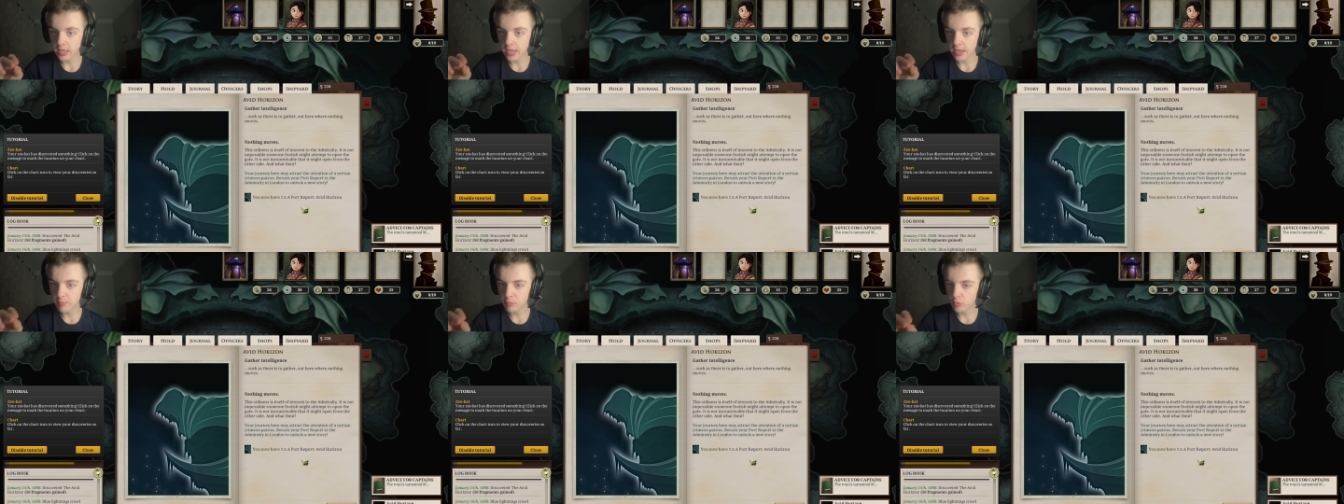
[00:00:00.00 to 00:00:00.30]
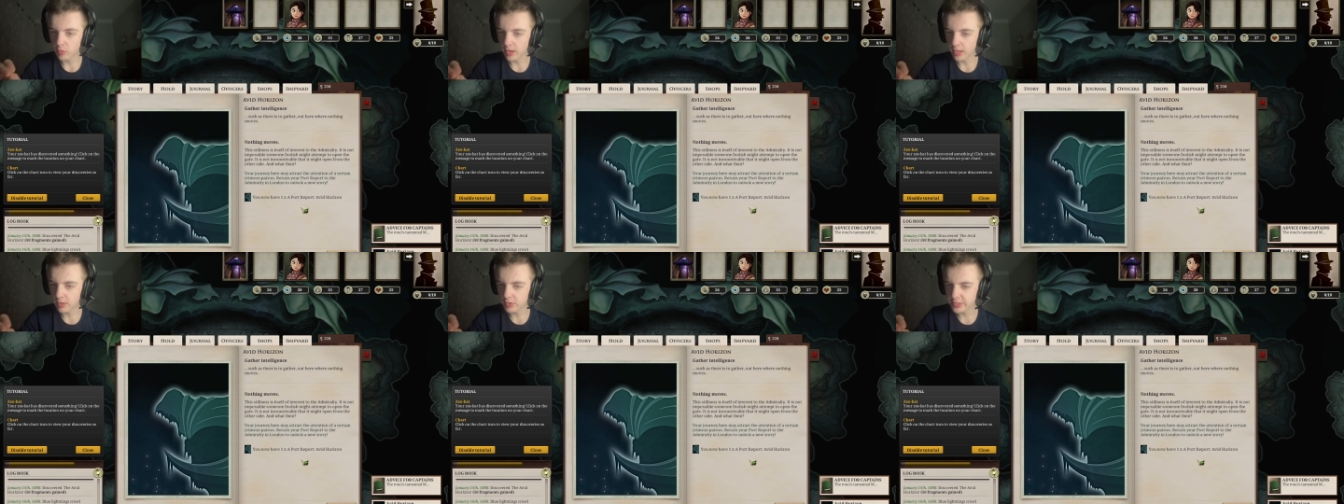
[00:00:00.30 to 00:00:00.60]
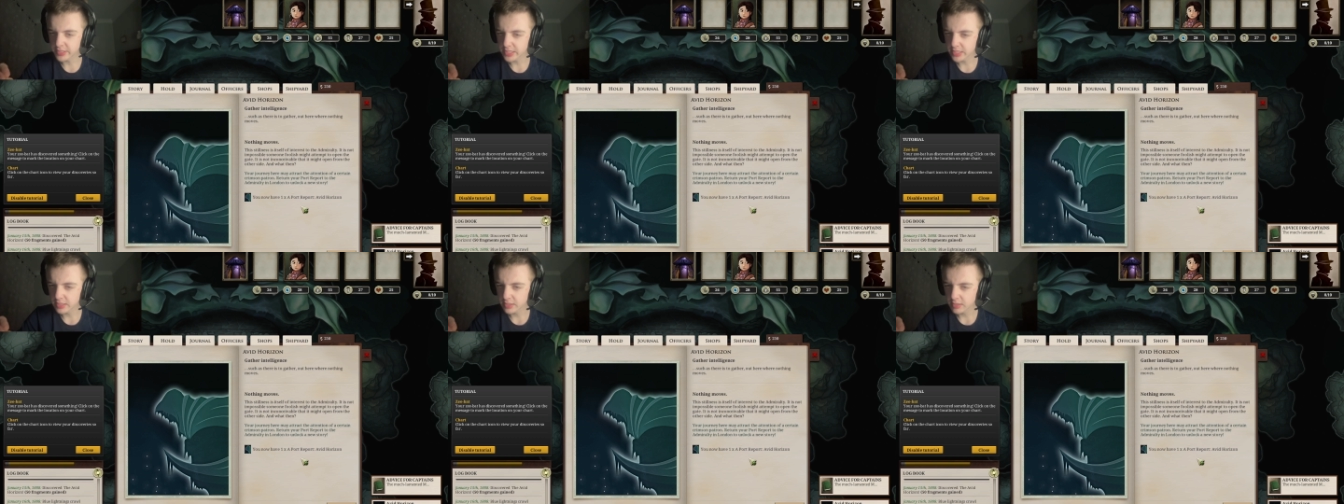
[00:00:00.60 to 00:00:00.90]

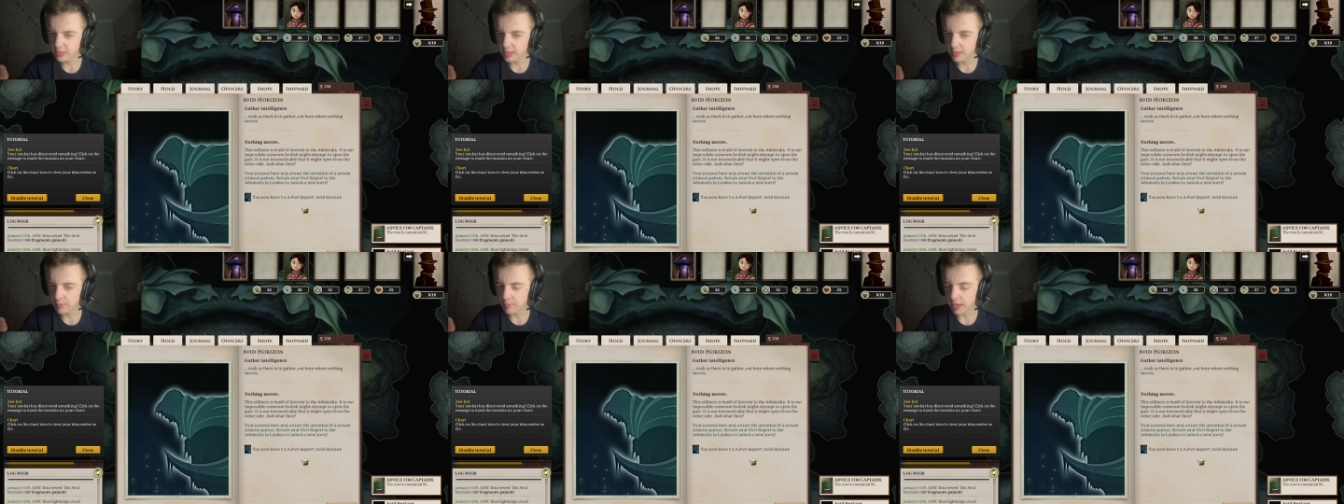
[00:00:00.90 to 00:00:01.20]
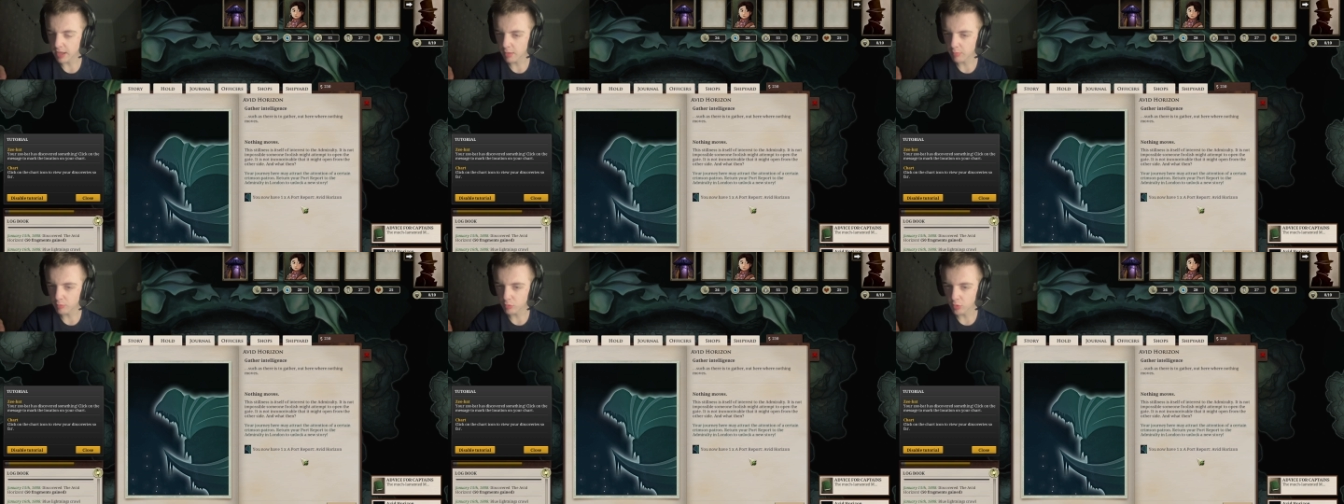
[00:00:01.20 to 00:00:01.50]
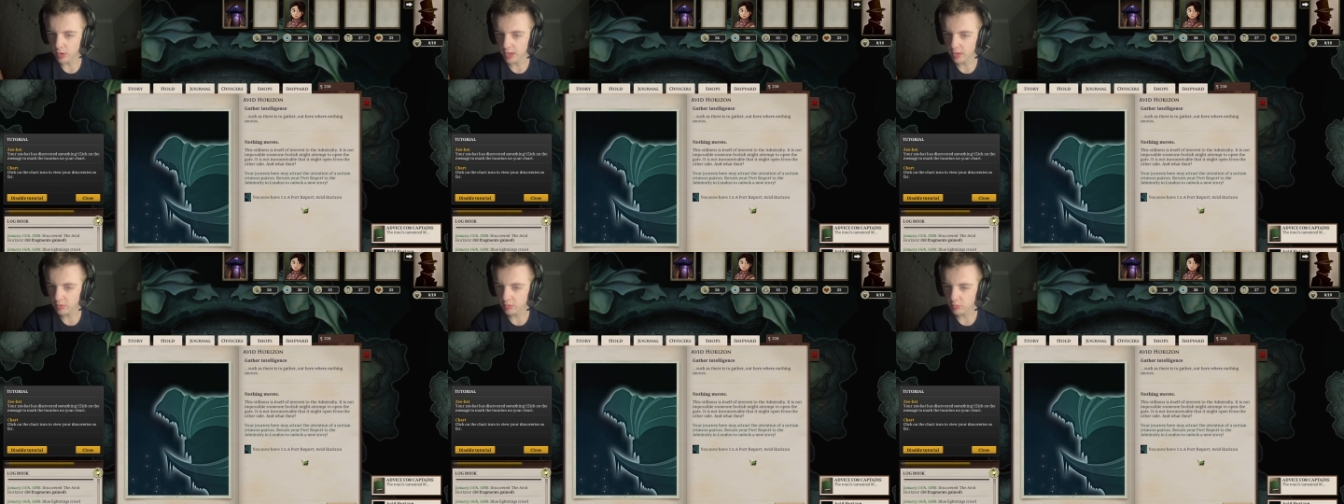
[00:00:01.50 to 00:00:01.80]
Admiralty?
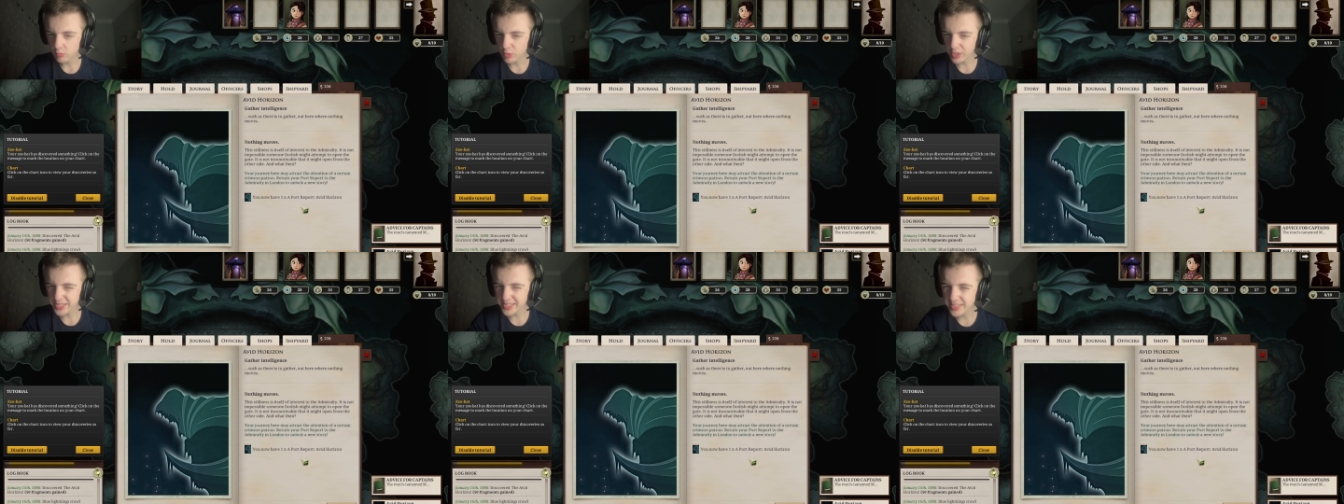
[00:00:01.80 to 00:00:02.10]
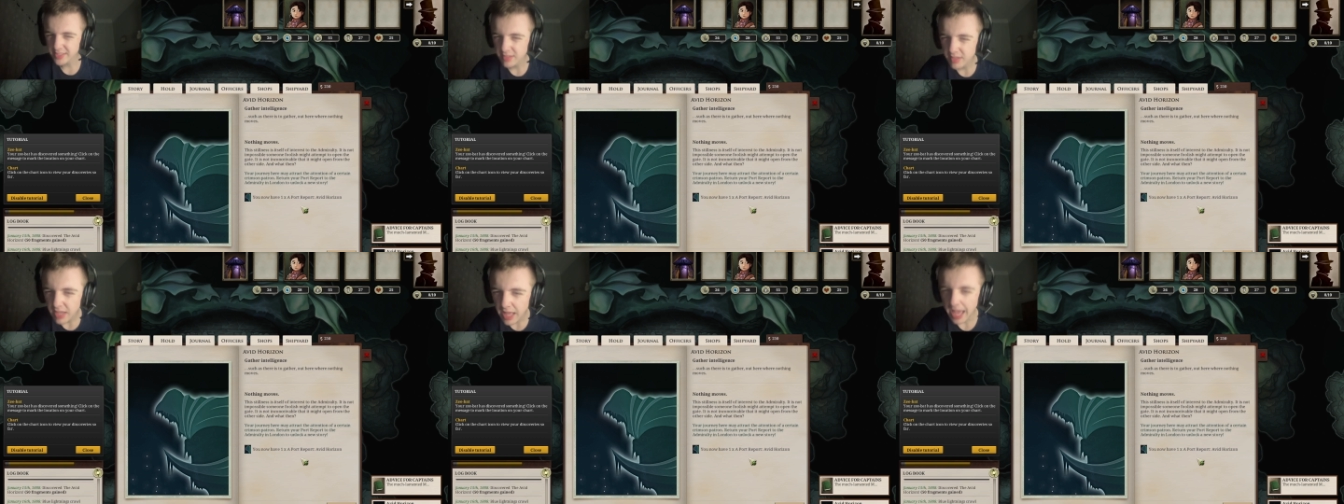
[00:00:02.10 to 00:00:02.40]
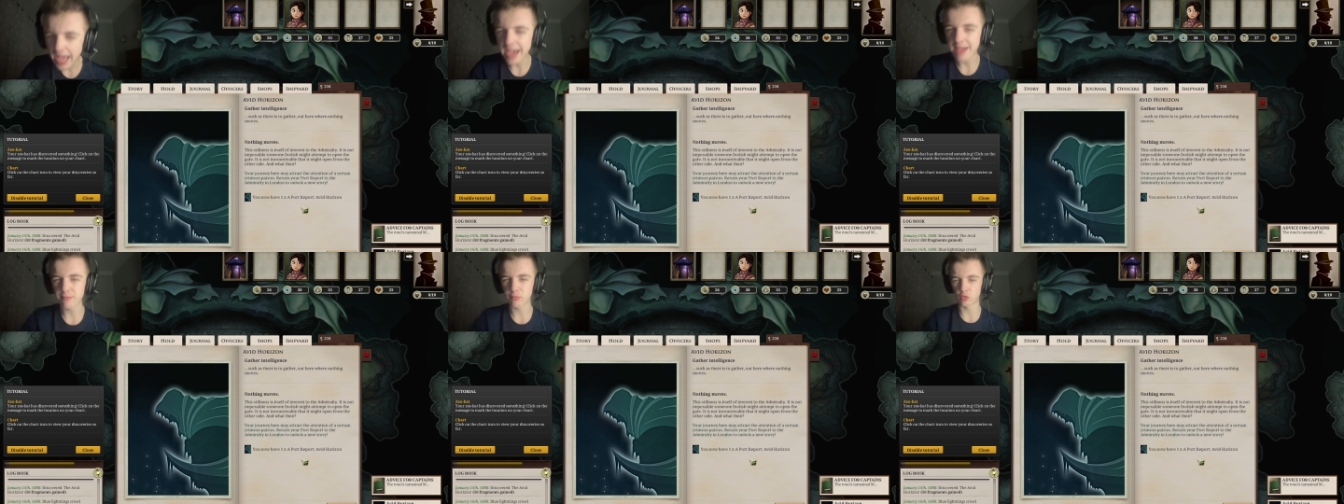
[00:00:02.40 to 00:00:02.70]
Admiral? What?
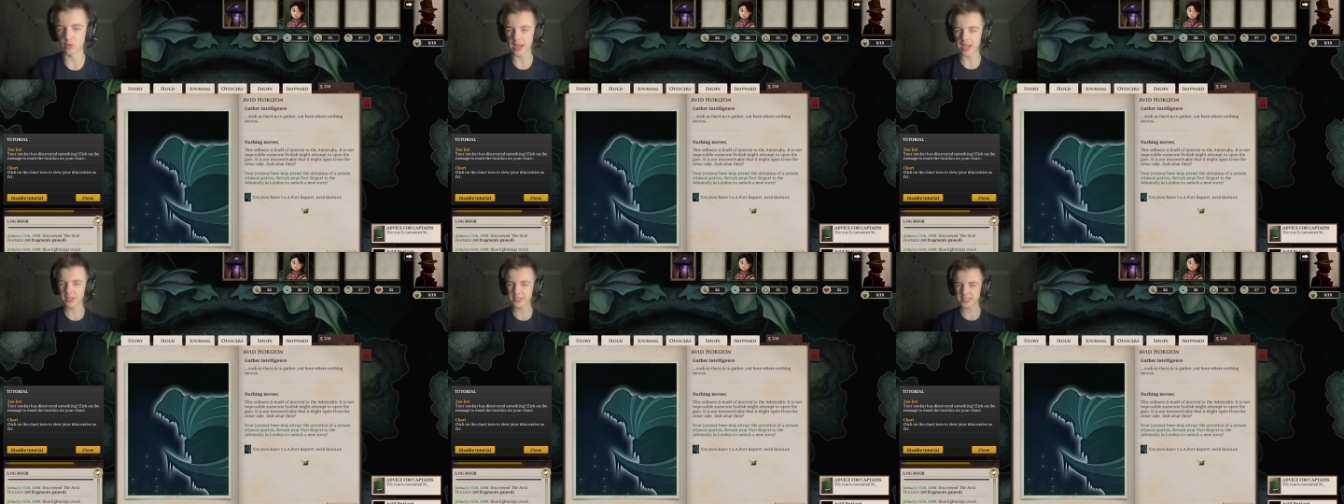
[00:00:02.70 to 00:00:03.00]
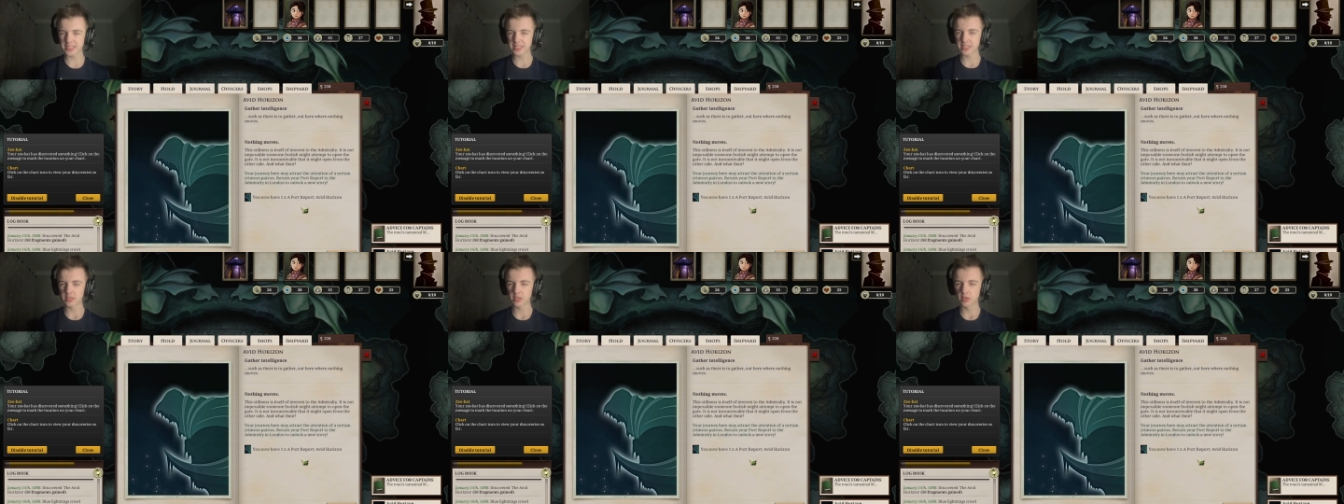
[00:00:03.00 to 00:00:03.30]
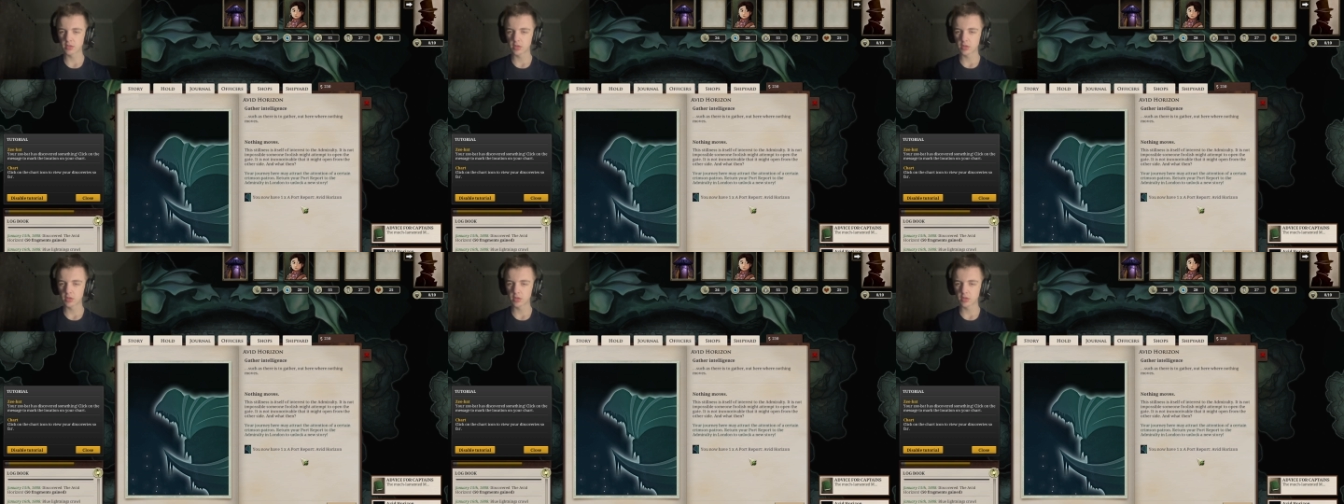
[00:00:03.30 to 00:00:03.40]
Admiralty?